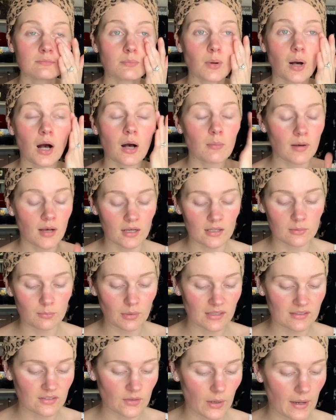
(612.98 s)
balm on,
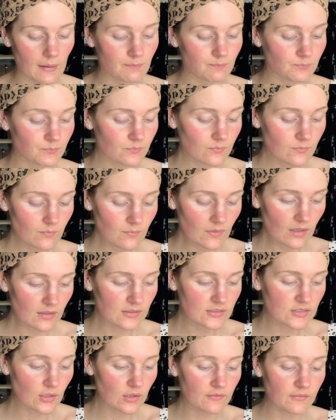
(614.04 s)
that's okay.
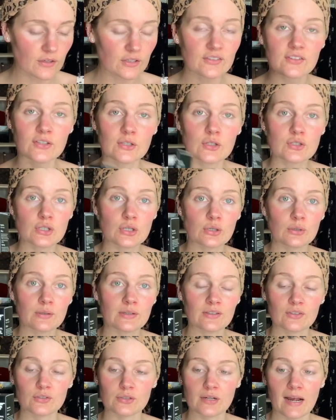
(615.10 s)
So the first thing you do
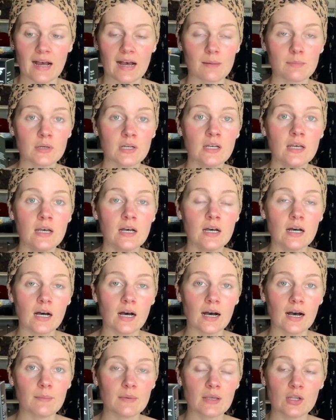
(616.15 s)
is grab
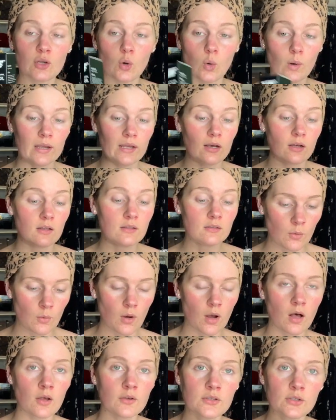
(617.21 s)
um, an oil. So
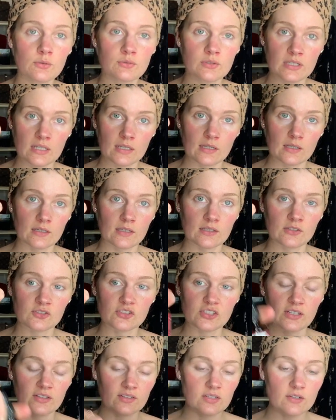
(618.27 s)
all you need is
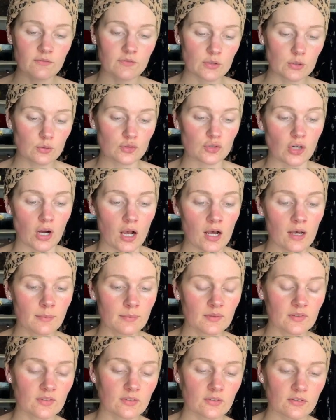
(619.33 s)
just a few
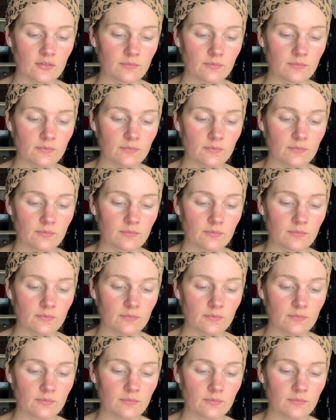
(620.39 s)
drops. So